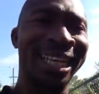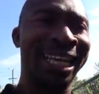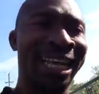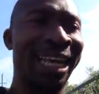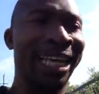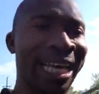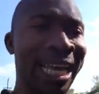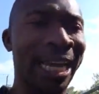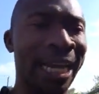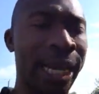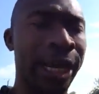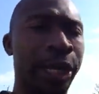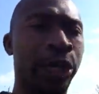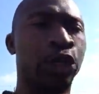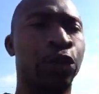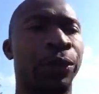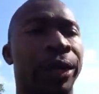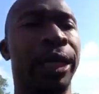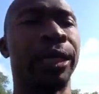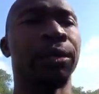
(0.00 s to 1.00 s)
he get an
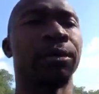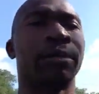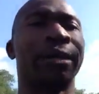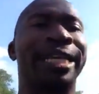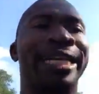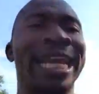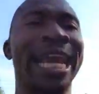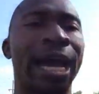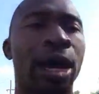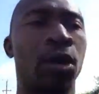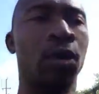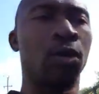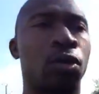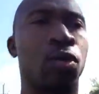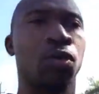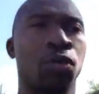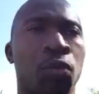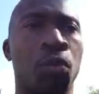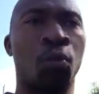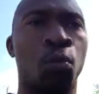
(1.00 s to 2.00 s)
injury. Now,
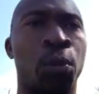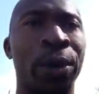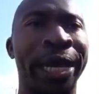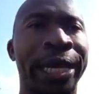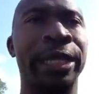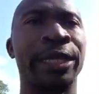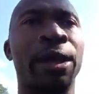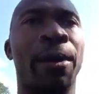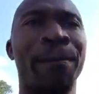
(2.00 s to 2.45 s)
when